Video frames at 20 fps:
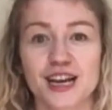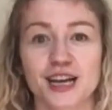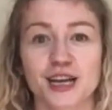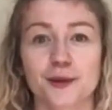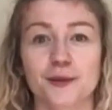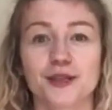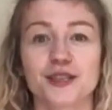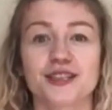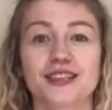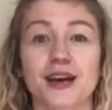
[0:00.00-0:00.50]

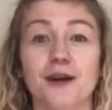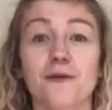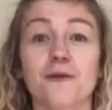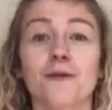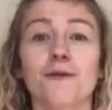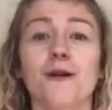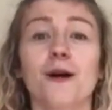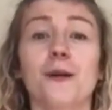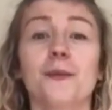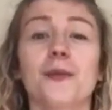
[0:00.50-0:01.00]
We do that
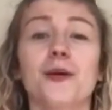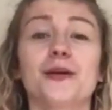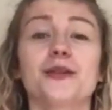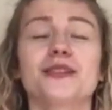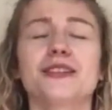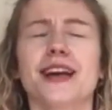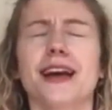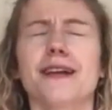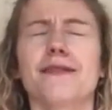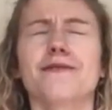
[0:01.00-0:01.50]
one more
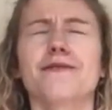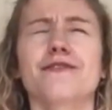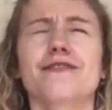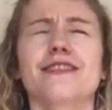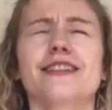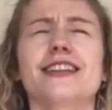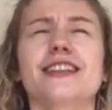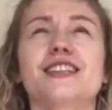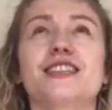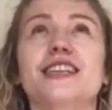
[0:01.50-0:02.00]
time,
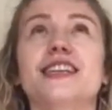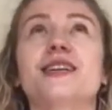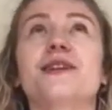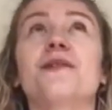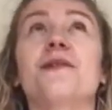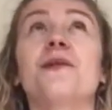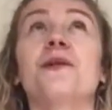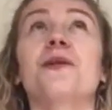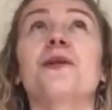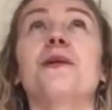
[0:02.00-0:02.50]
reaching
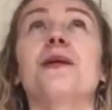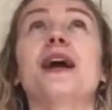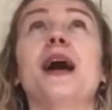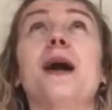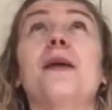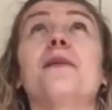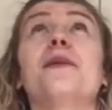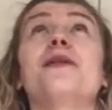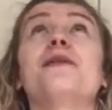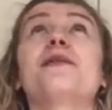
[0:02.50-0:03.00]
all the way
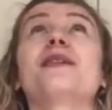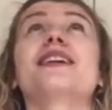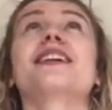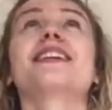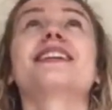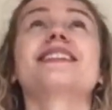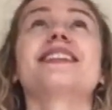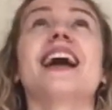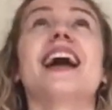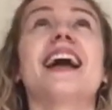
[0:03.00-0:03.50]
up, and we're going
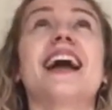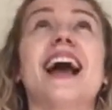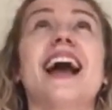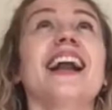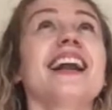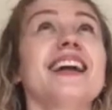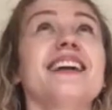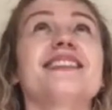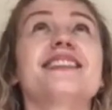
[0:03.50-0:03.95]
to say, "Hello,